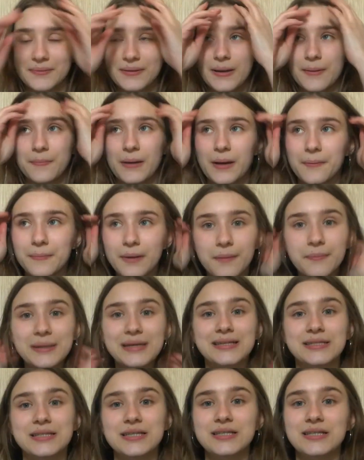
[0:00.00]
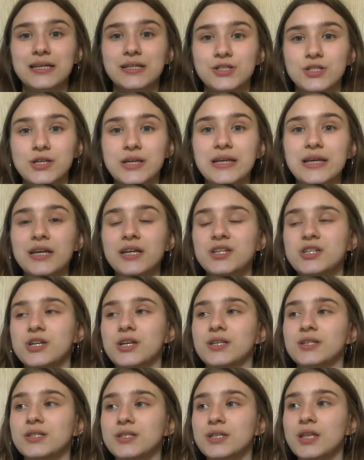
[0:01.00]
A mind map is essentially
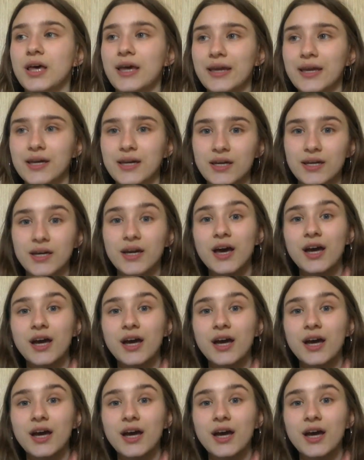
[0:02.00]
just like